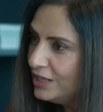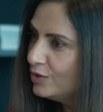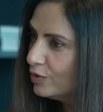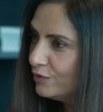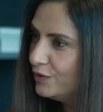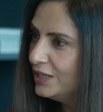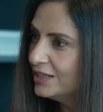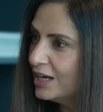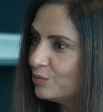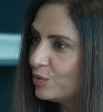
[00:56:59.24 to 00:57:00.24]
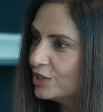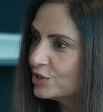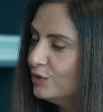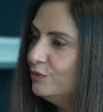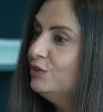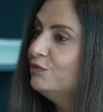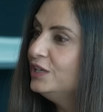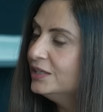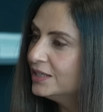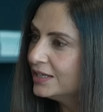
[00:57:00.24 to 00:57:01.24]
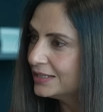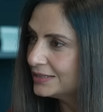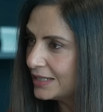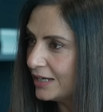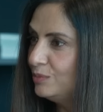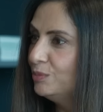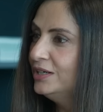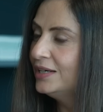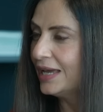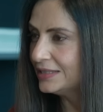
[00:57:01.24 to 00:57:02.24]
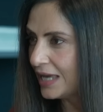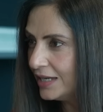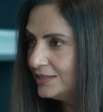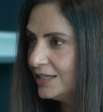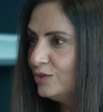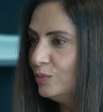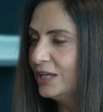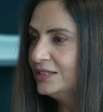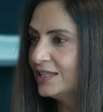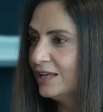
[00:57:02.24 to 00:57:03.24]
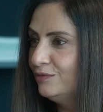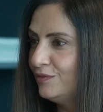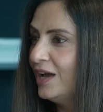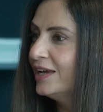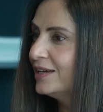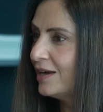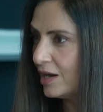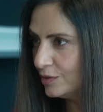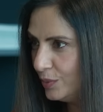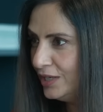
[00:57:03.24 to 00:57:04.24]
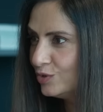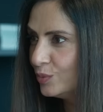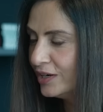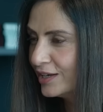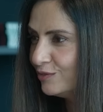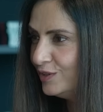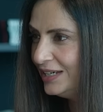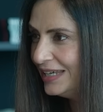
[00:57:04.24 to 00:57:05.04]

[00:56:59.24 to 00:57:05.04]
we don't feel that pressure. pressure. we feel the excitement as i say to myself i cartwheel to work every